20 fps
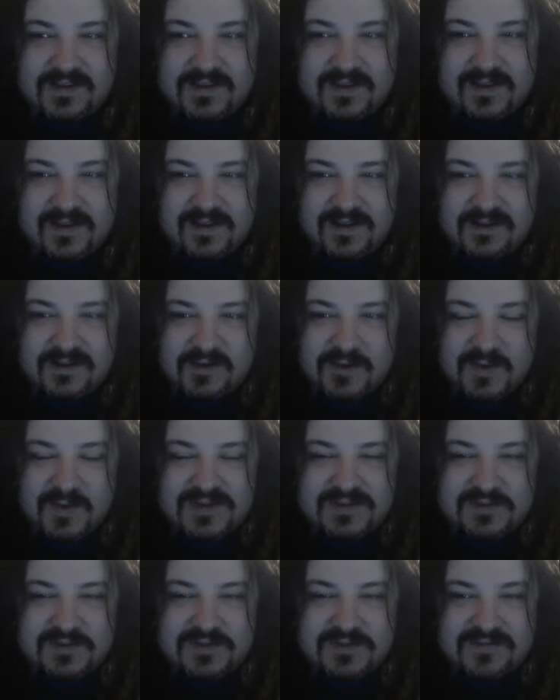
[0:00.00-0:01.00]
You really
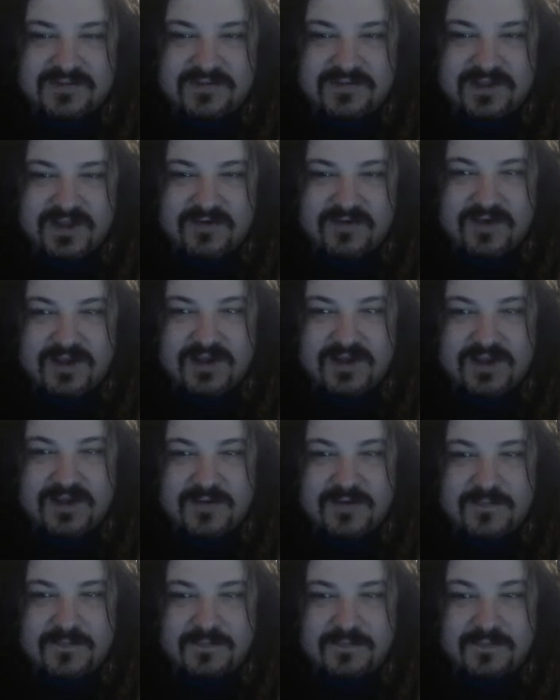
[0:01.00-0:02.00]
want some Chick-fil-A right
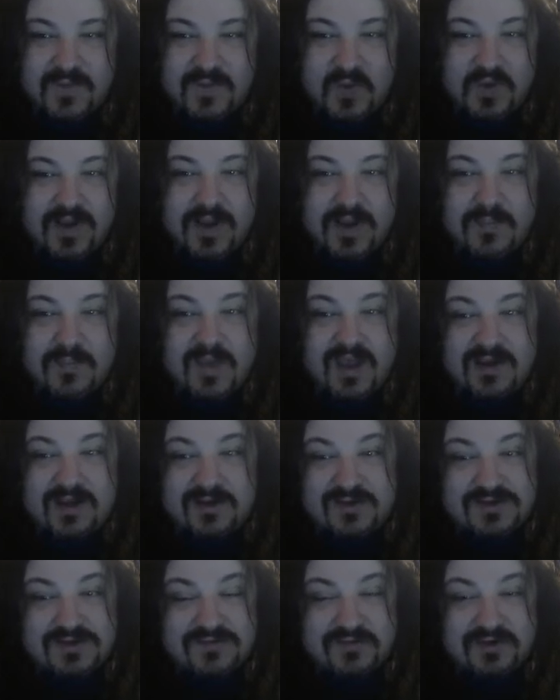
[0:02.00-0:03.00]
now? Well, I got bad
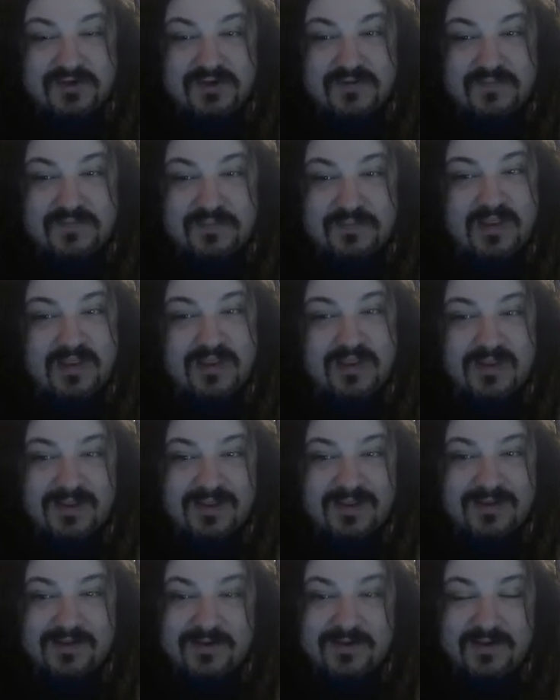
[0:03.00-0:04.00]
news for you.
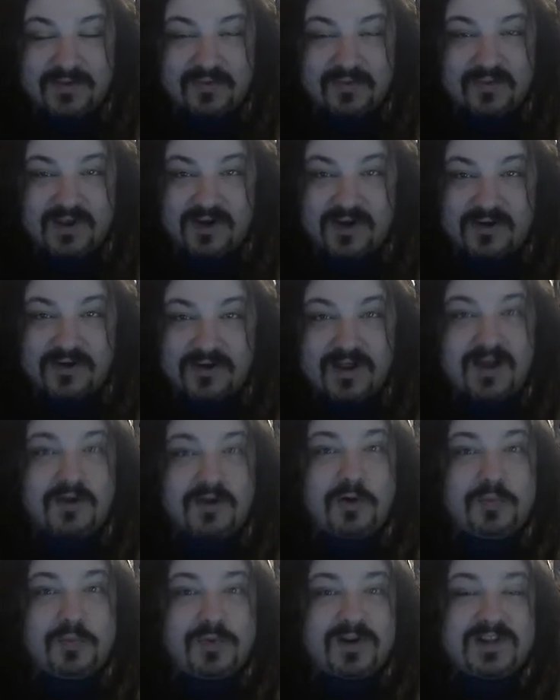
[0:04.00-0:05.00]
They're not
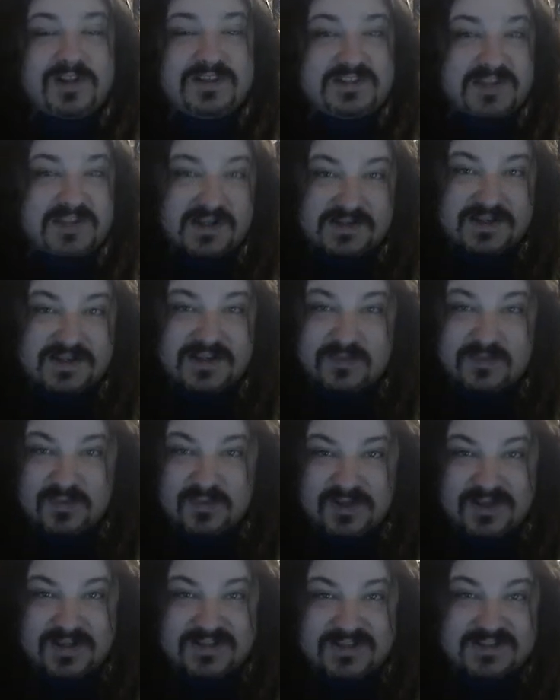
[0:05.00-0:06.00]
open on Sunday
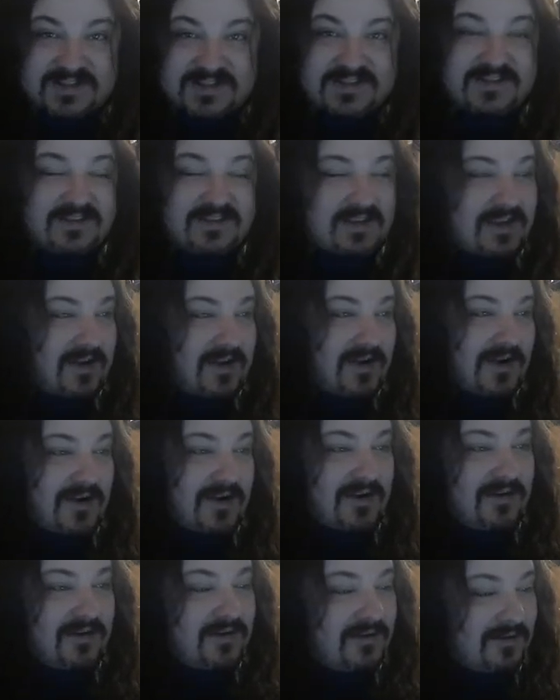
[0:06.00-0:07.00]
because they are,